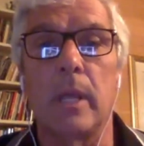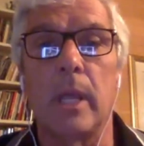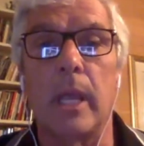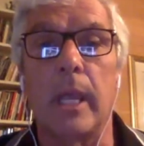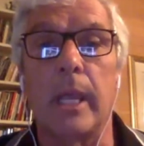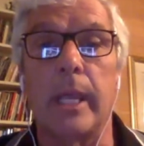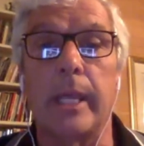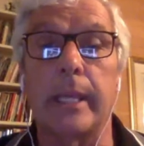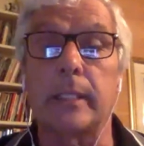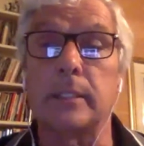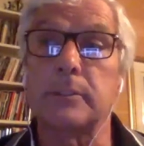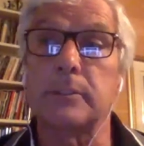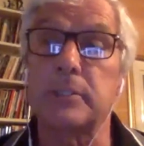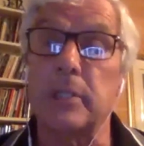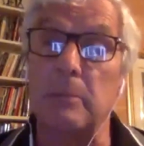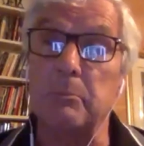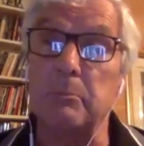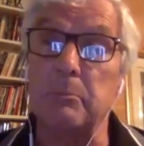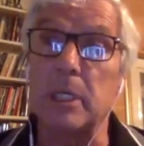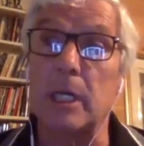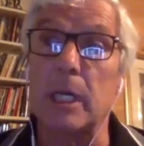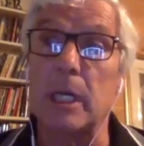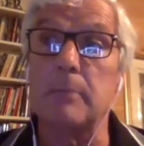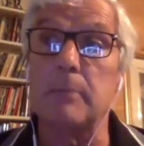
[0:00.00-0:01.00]
And
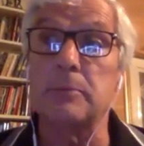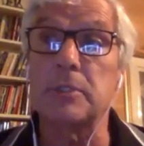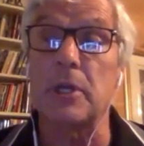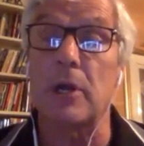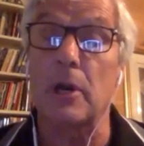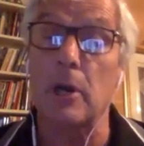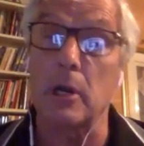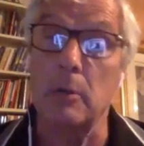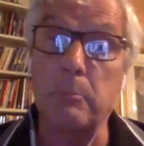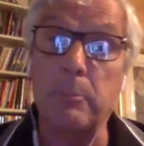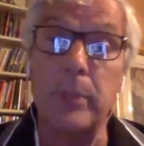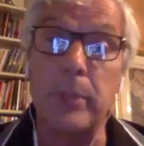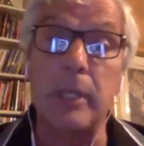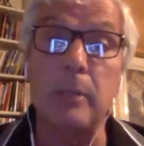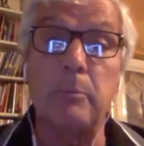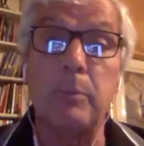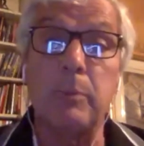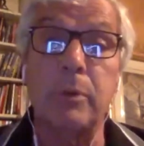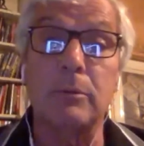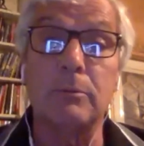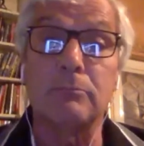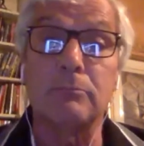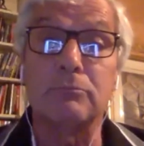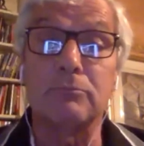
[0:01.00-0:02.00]
sometimes our
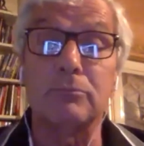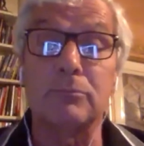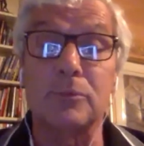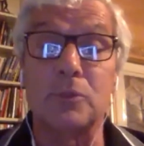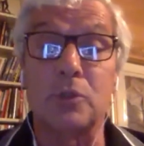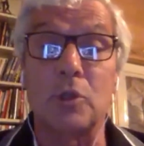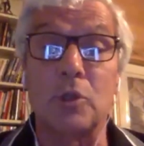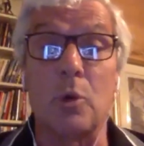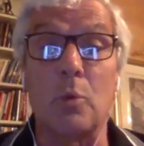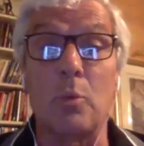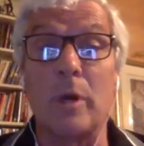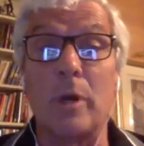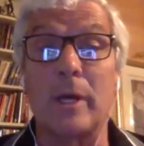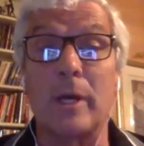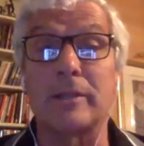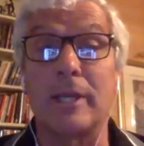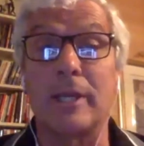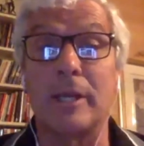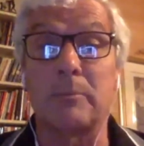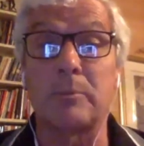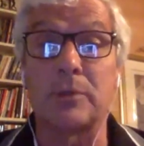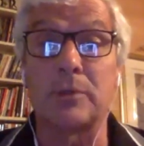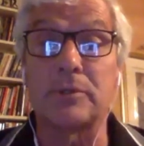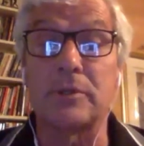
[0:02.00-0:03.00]
people don't want
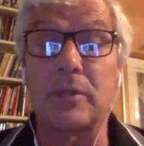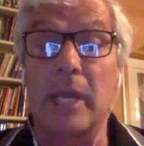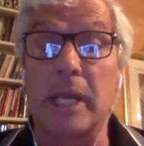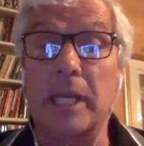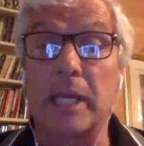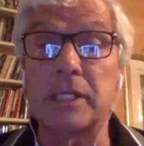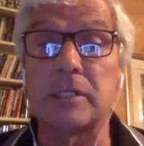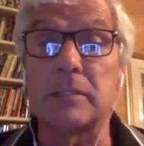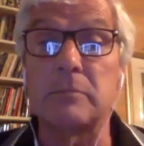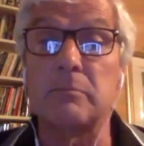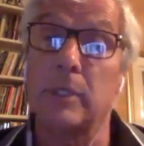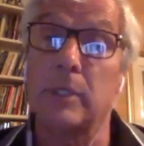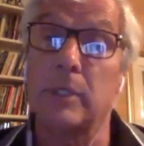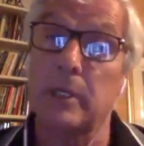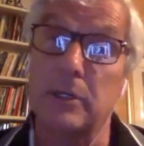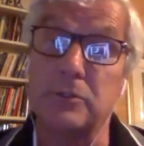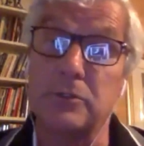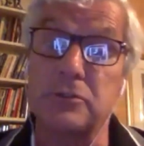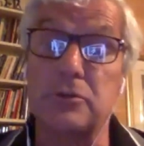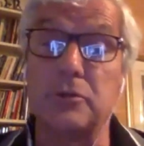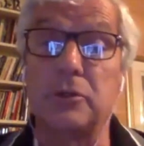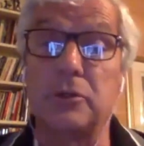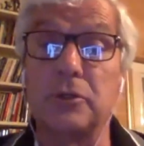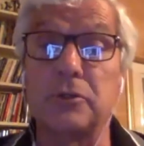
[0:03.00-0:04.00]
that protection
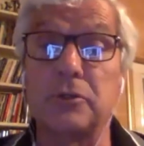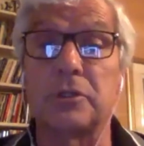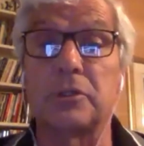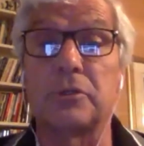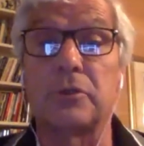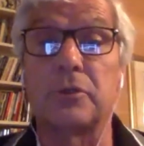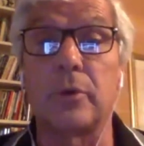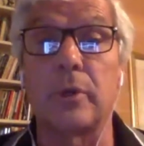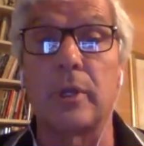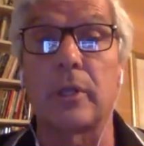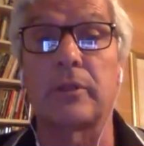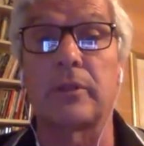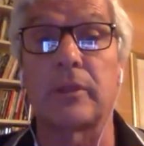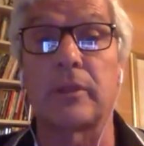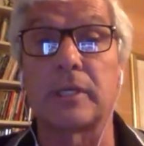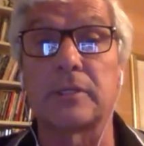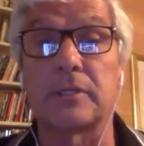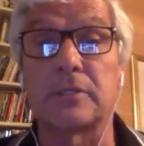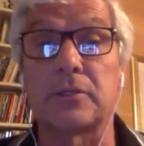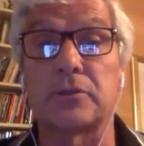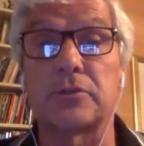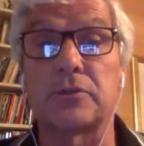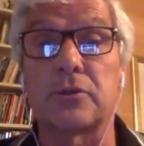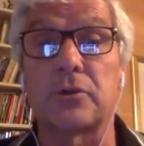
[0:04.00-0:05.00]
because they're used to doing
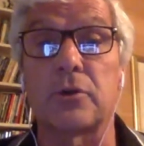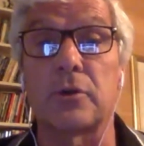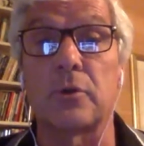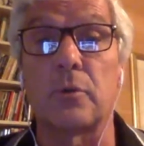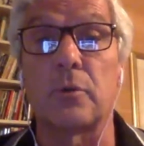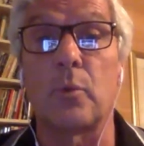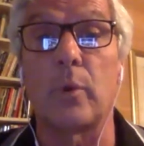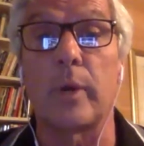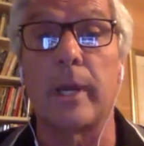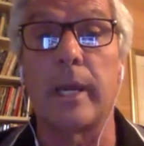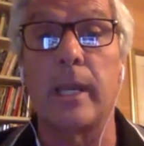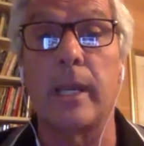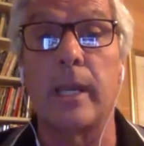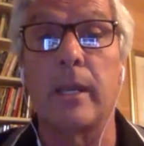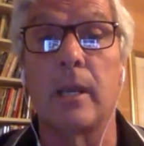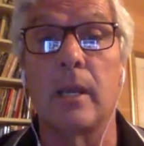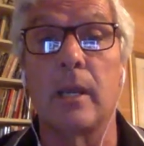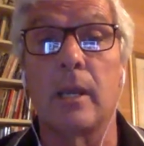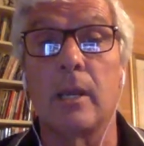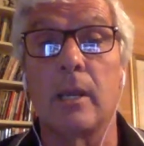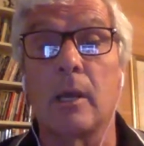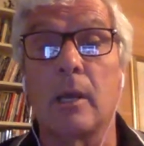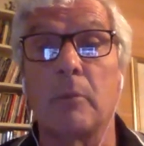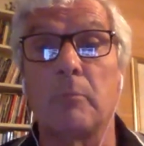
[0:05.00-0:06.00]
things a certain way.
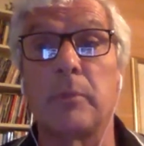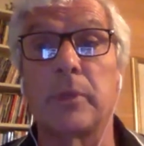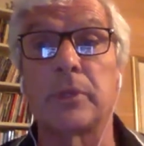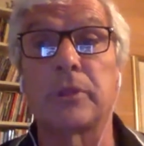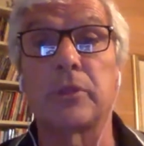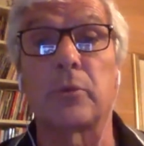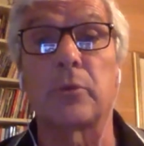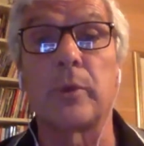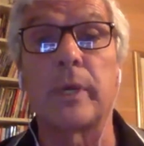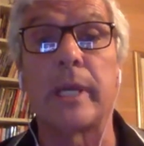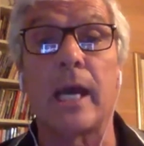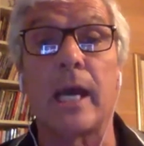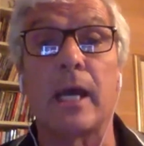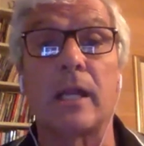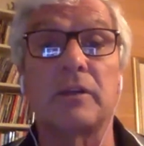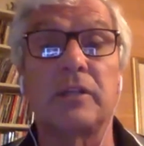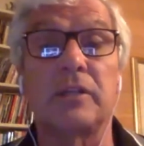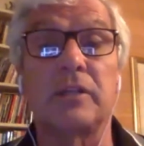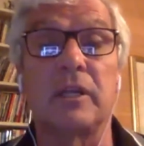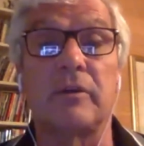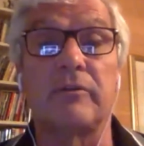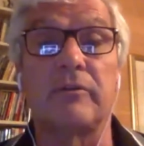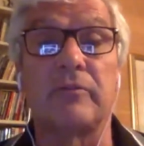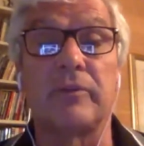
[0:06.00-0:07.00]
But the
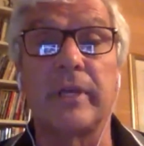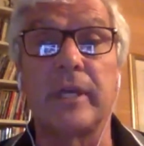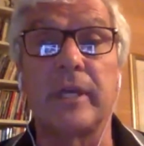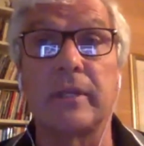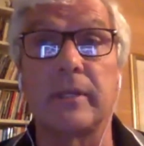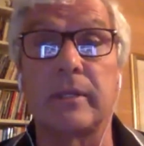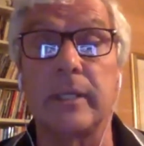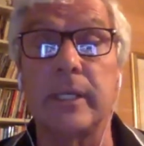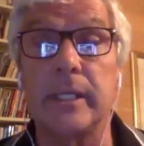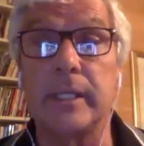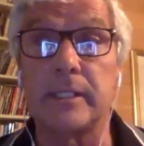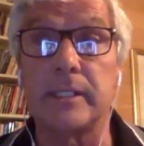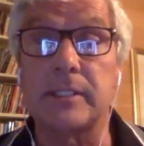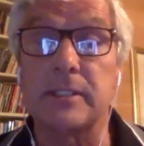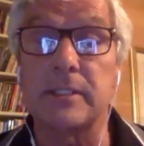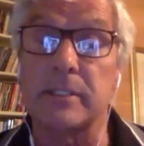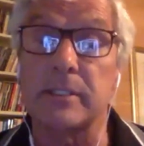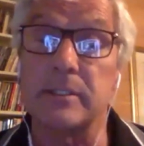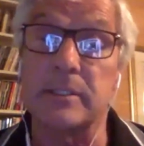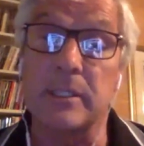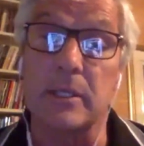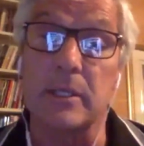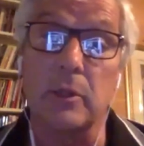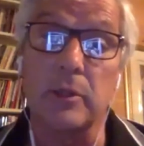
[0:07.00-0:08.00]
reality of it is
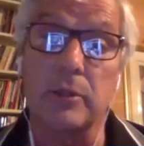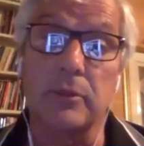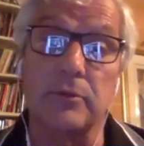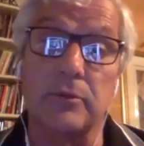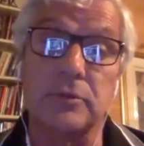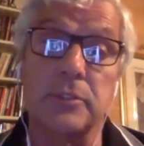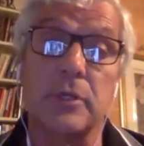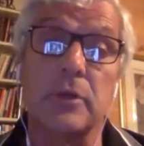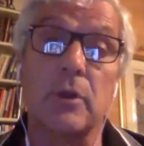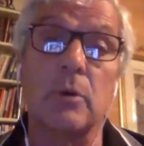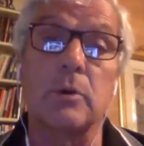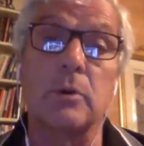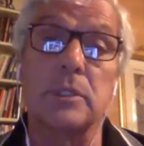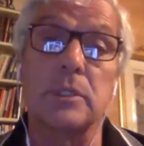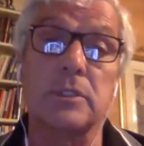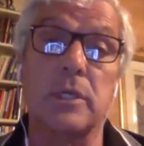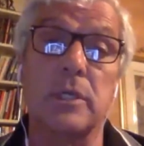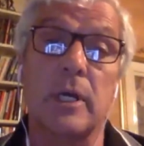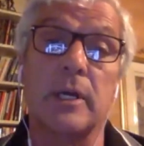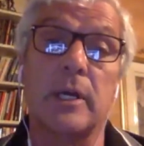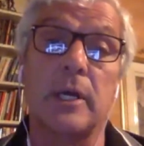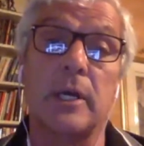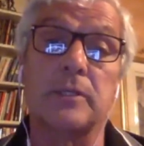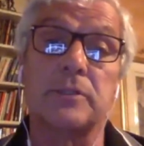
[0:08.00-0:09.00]
that there's an onus
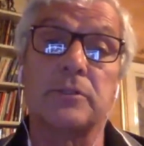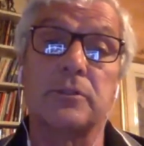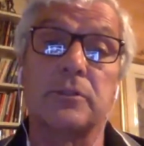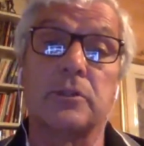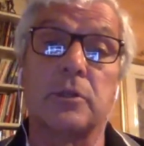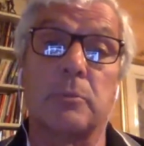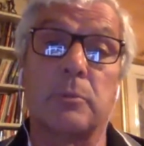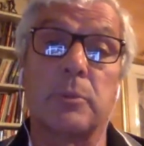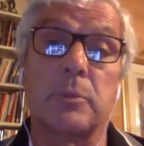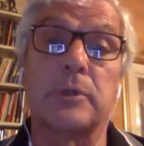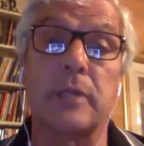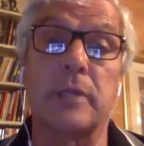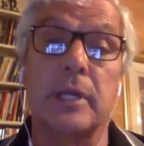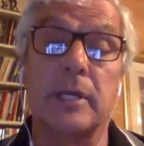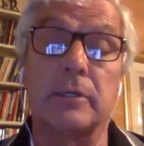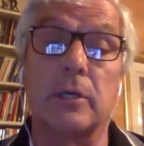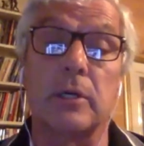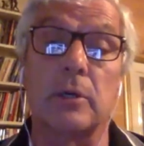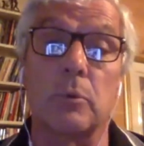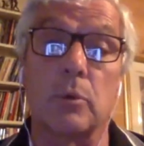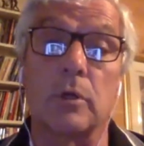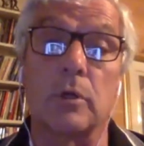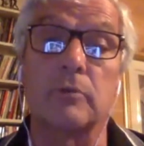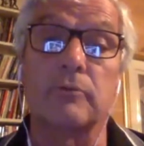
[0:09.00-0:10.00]
on us to protect
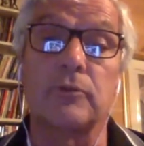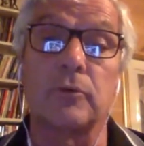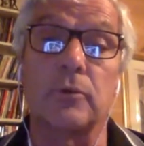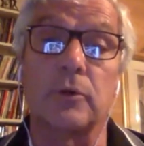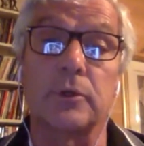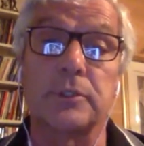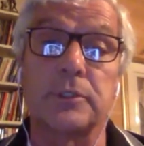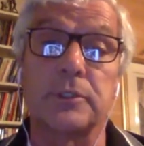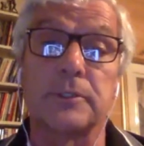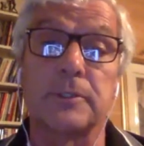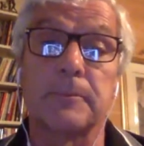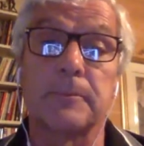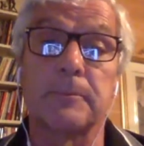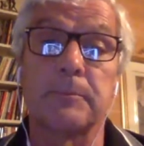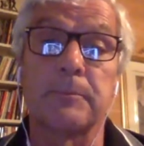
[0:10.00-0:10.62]
our workforce.